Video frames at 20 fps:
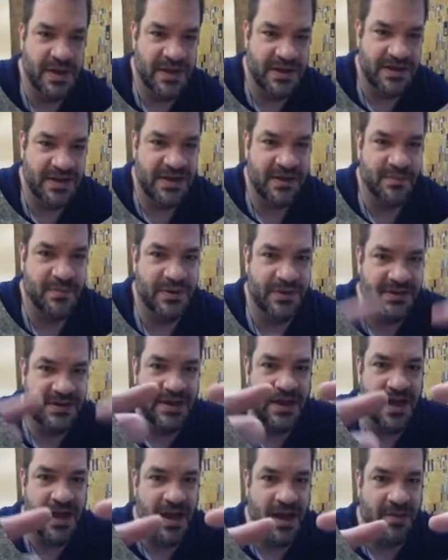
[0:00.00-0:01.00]
He builds
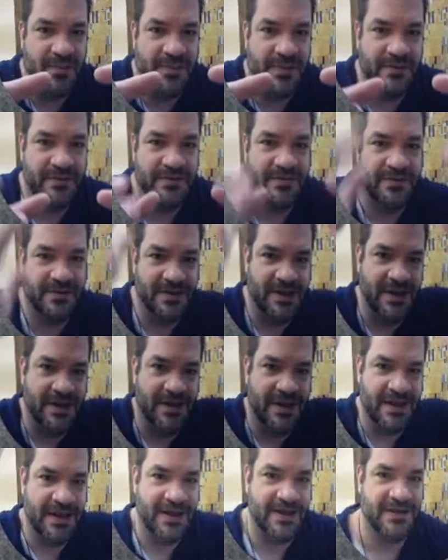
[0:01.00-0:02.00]
it up, and
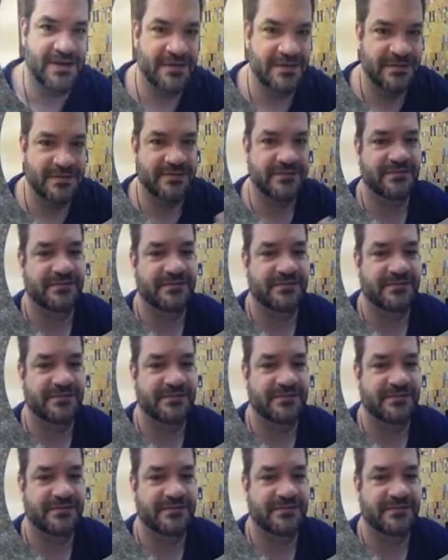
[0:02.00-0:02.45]
then